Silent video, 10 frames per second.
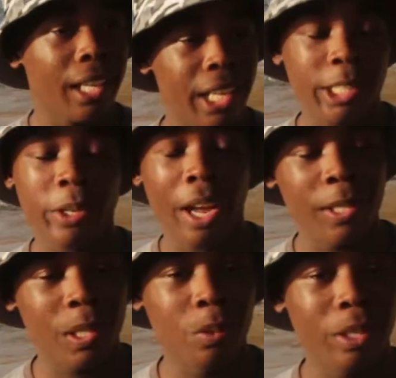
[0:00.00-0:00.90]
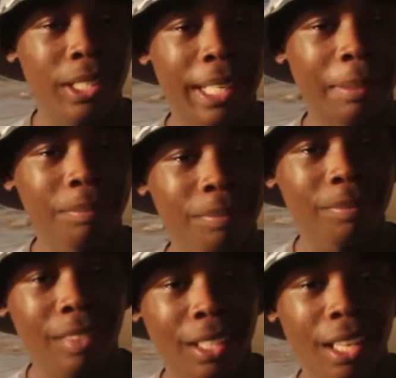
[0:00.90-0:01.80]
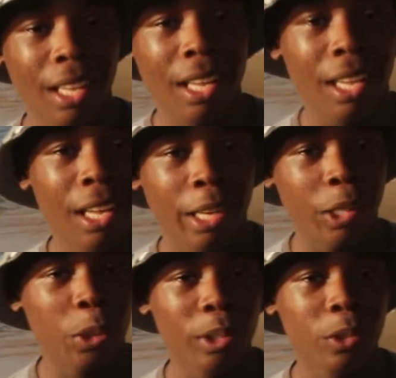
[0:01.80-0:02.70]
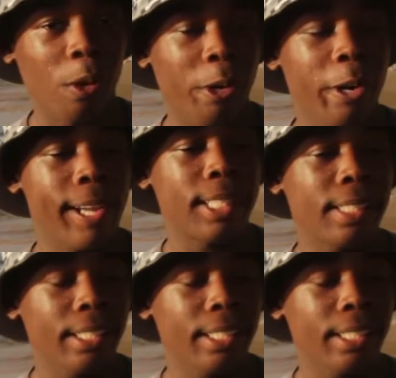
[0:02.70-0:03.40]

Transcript: get your hands on one of them, you will not regret it